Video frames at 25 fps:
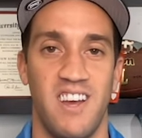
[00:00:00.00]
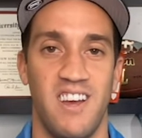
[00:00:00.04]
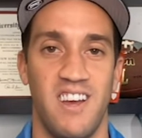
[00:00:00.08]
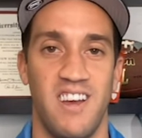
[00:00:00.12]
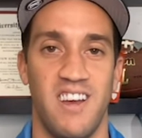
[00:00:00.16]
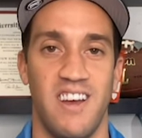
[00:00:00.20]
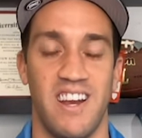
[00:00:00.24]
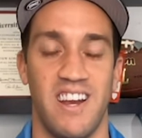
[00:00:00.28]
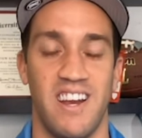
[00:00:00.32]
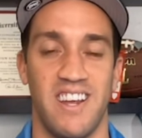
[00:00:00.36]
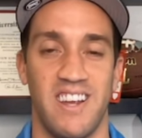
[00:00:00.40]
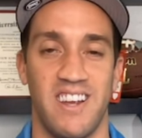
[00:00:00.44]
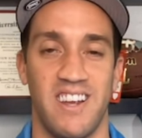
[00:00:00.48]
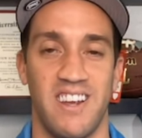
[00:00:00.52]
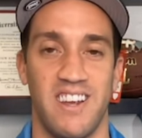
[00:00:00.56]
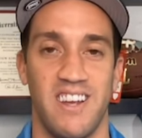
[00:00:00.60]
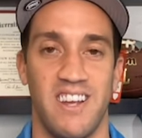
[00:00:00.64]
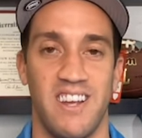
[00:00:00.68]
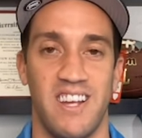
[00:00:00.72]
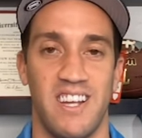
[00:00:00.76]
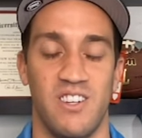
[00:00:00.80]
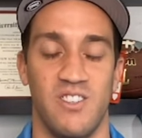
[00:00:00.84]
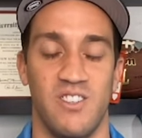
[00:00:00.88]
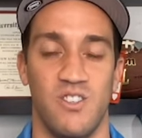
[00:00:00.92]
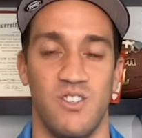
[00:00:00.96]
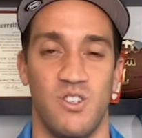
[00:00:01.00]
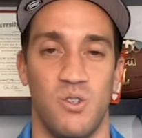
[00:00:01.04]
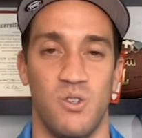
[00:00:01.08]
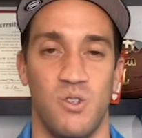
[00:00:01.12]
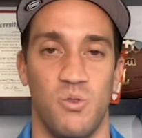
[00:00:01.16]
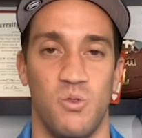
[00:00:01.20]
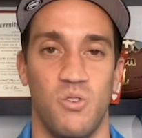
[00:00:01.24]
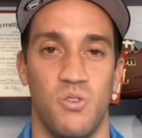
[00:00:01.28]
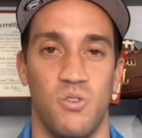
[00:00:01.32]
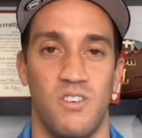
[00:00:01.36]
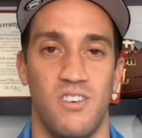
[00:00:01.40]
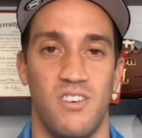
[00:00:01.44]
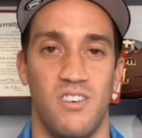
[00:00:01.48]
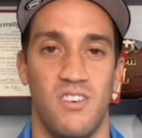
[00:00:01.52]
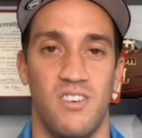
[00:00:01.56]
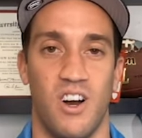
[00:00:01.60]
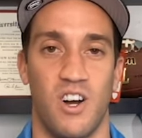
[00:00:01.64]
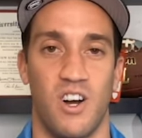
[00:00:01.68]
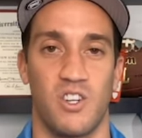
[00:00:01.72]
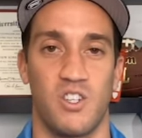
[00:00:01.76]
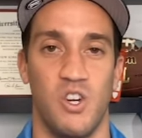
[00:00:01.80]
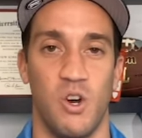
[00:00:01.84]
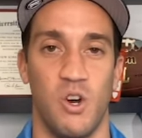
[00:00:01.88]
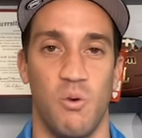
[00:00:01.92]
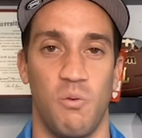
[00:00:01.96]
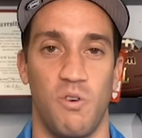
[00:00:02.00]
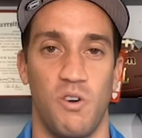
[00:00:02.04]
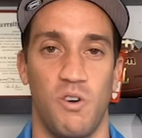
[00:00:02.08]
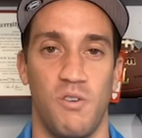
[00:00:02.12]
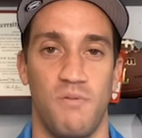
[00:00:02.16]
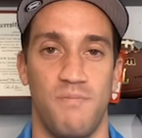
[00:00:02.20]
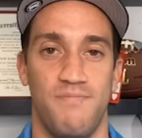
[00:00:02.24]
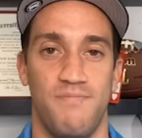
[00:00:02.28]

heading into October.